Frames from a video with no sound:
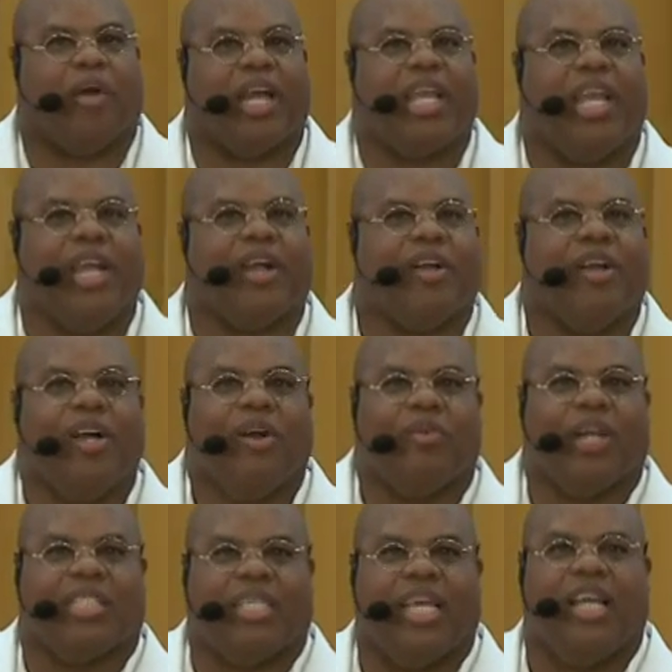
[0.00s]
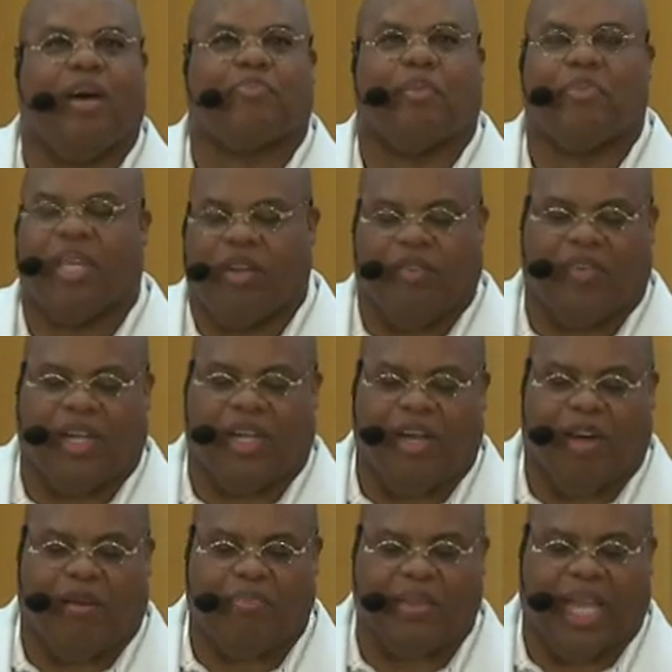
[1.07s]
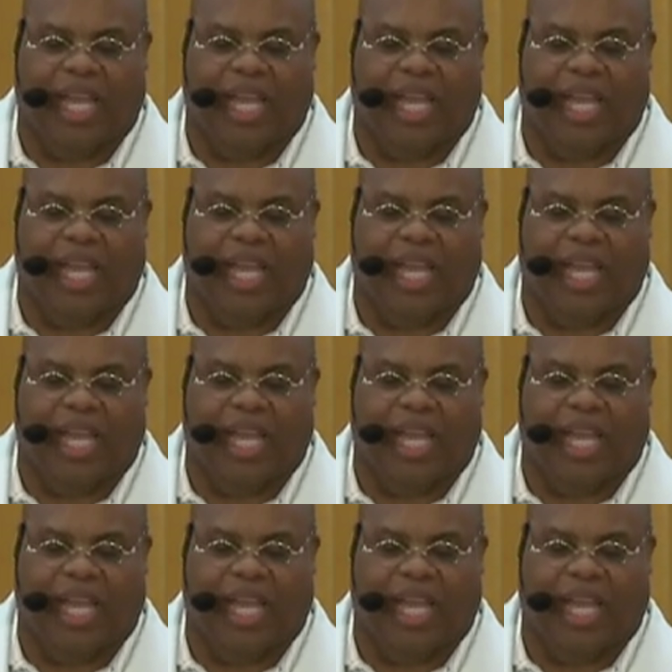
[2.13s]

right here when I say help them get over the hump.